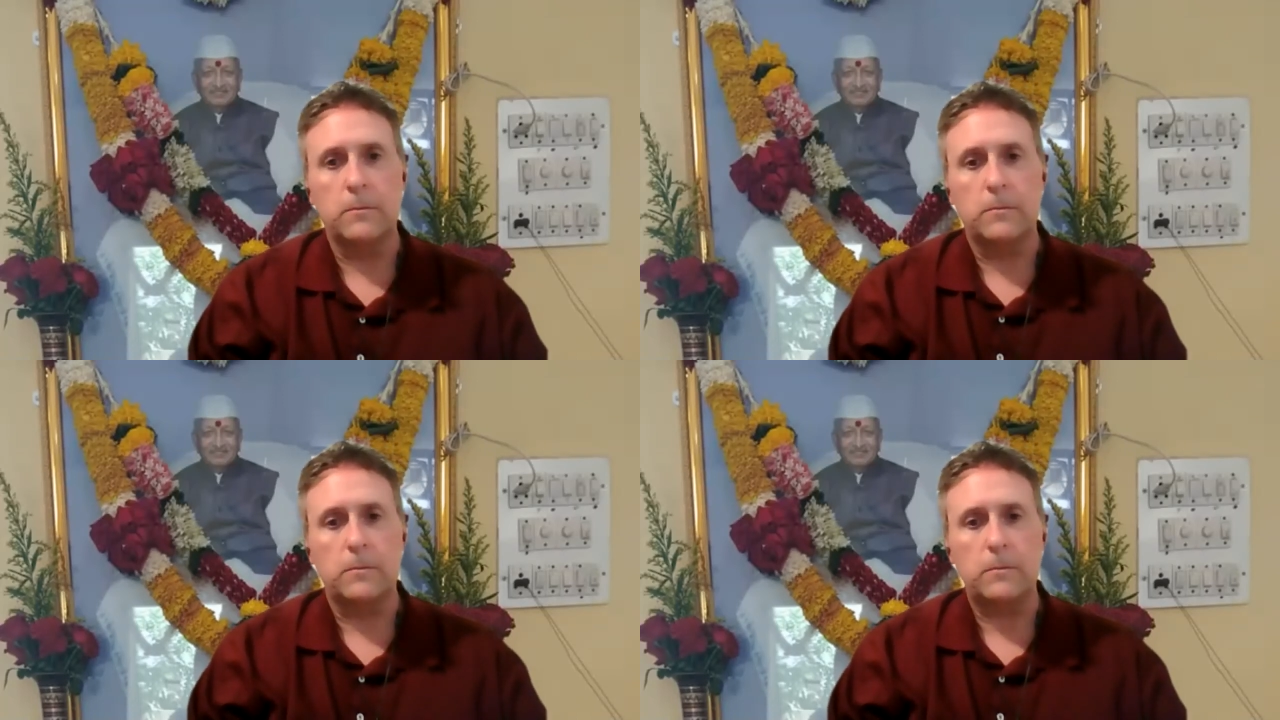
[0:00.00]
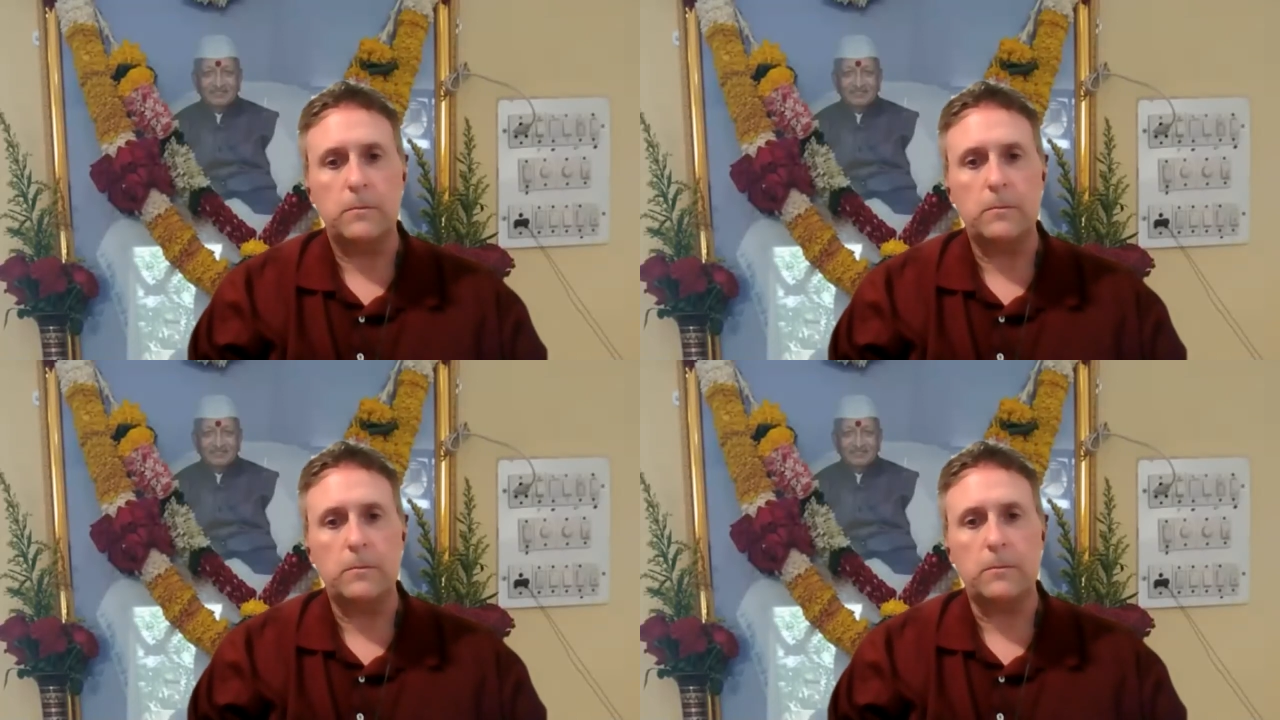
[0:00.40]

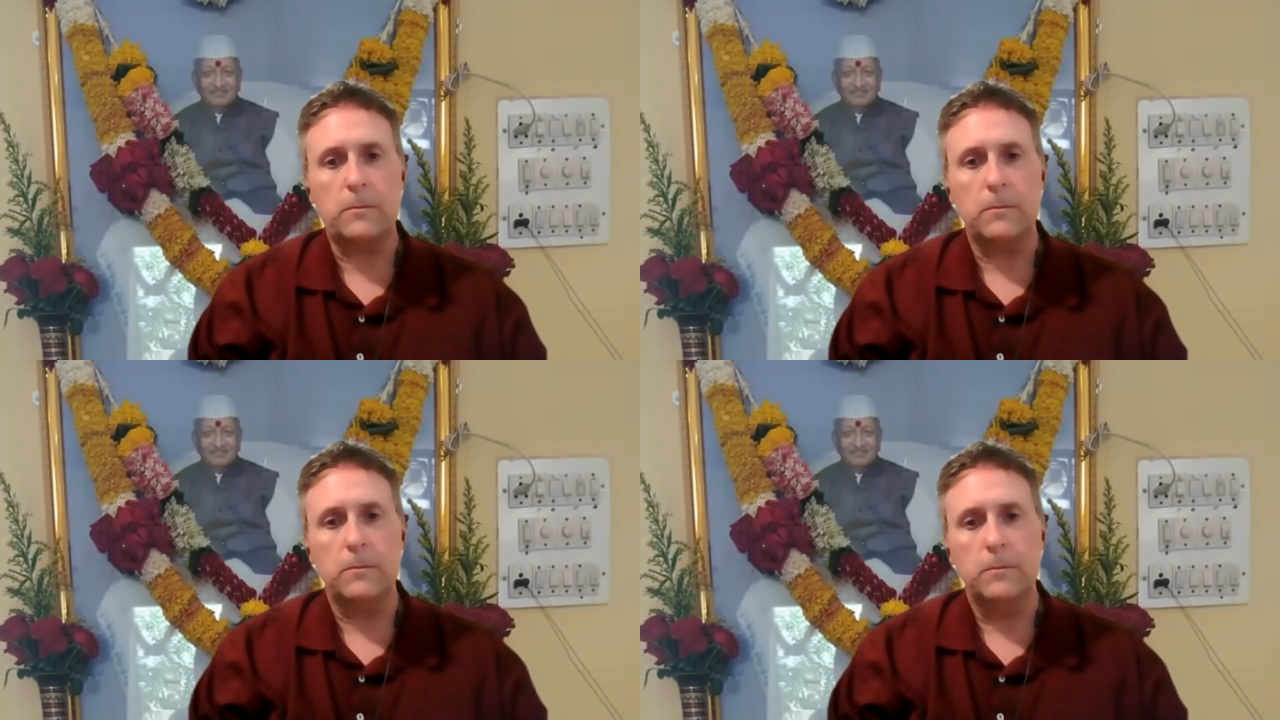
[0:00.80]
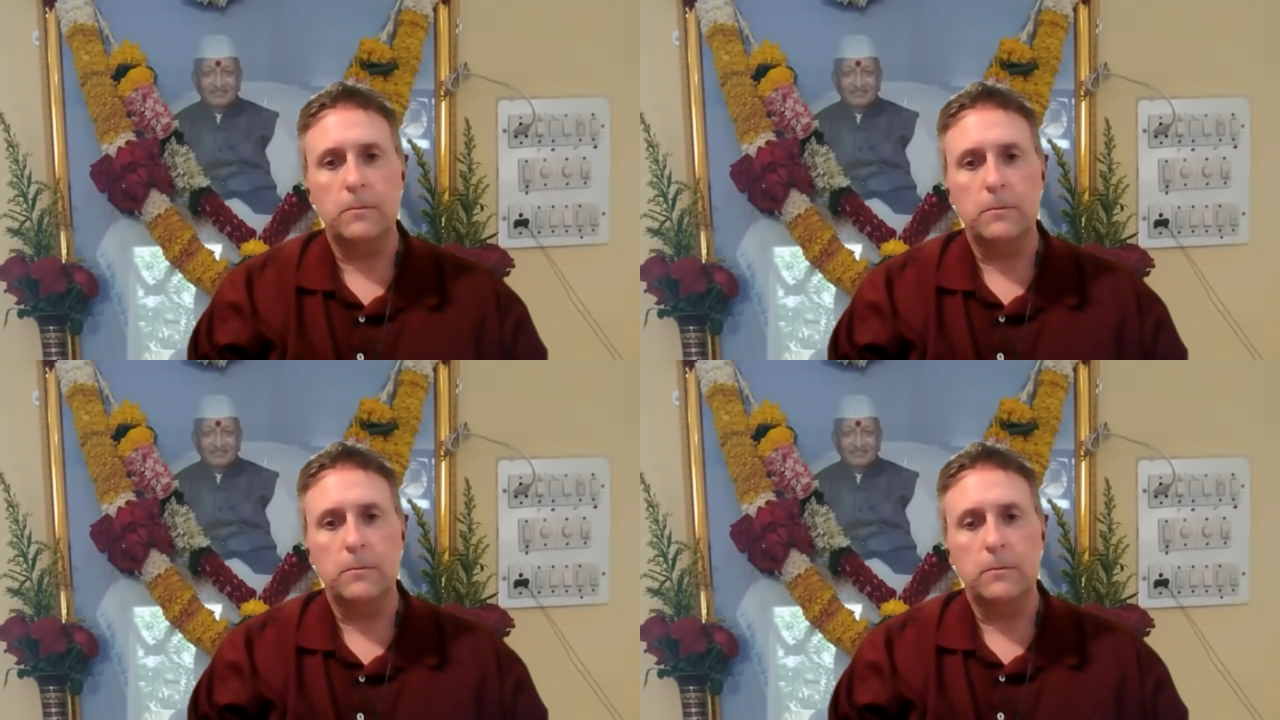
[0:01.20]

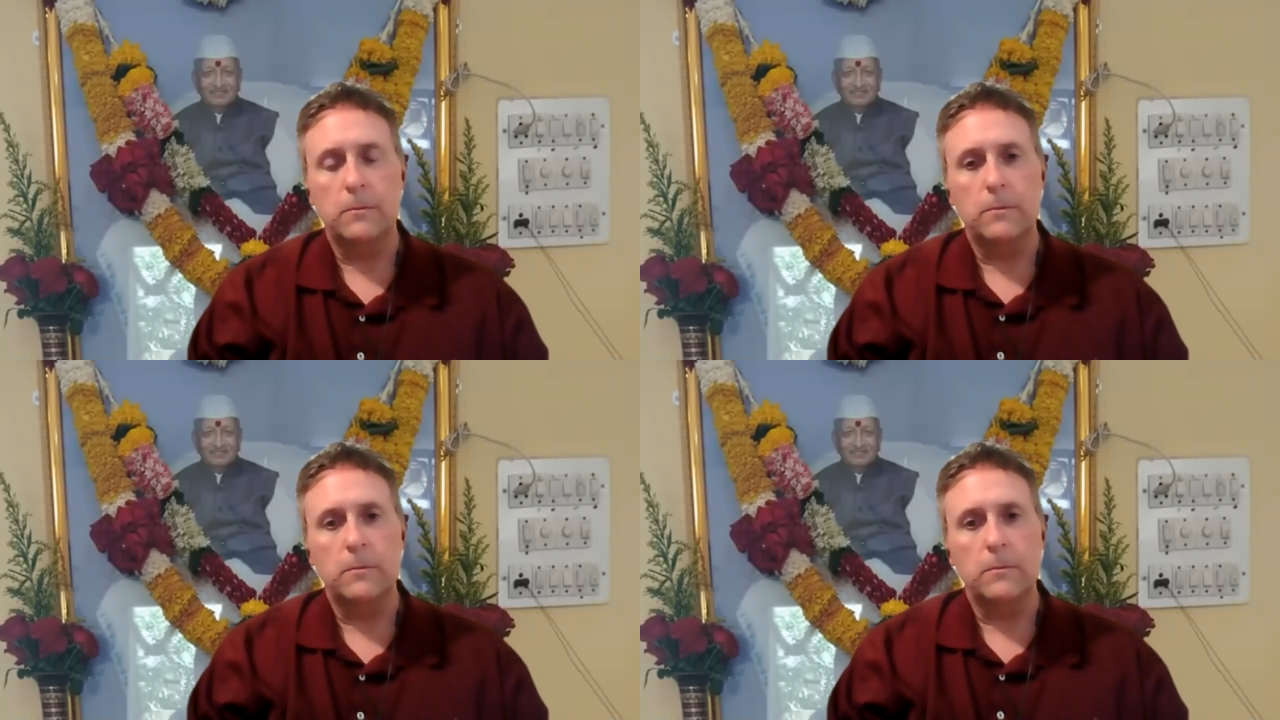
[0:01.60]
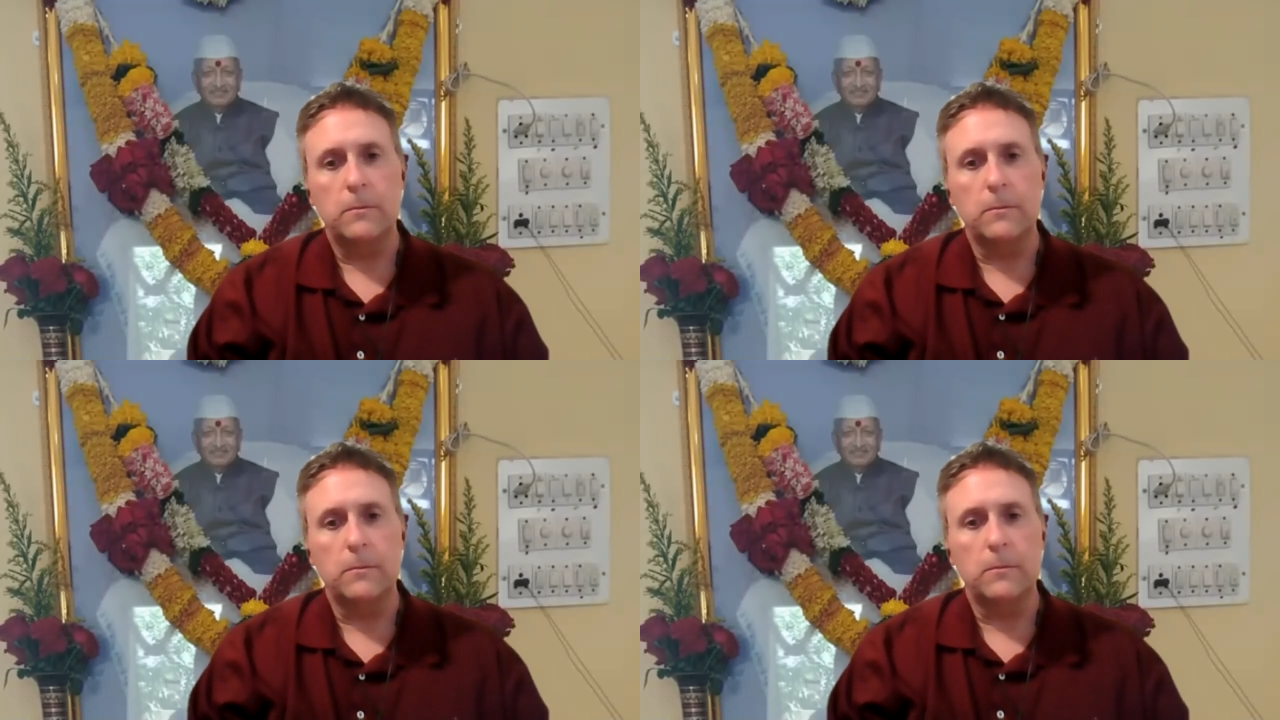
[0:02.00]

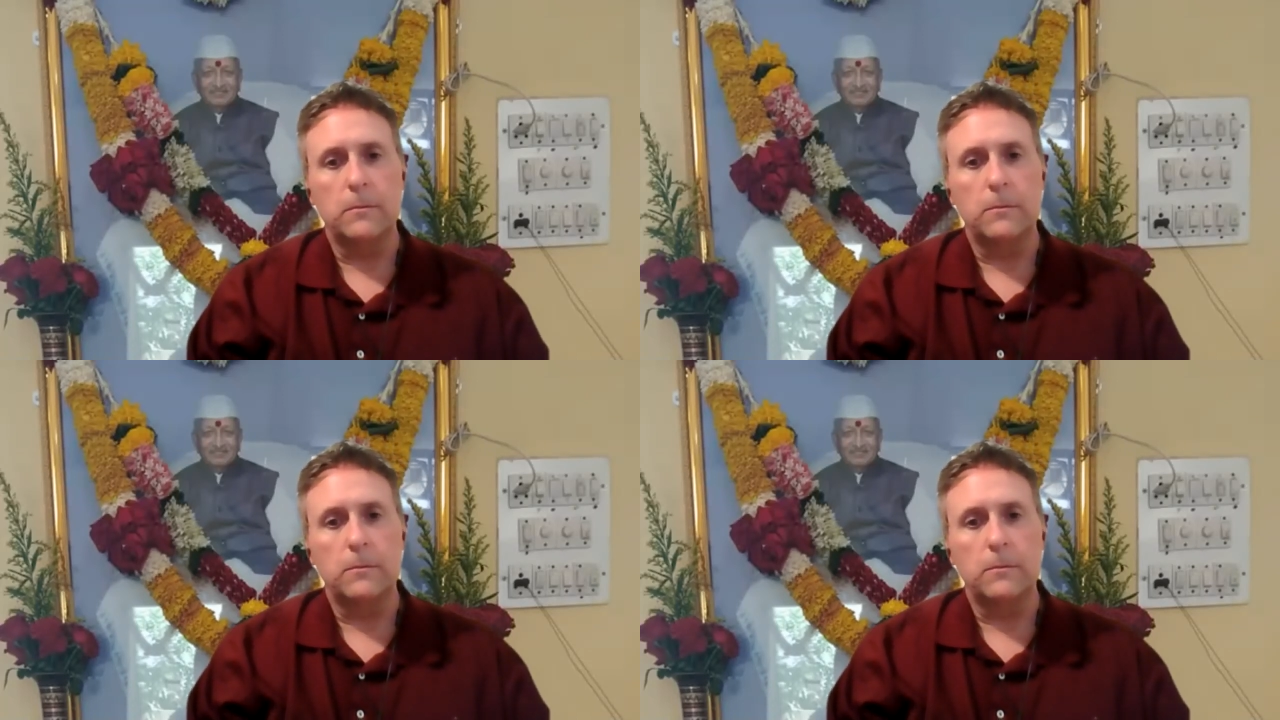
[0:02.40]
Nobody speaks.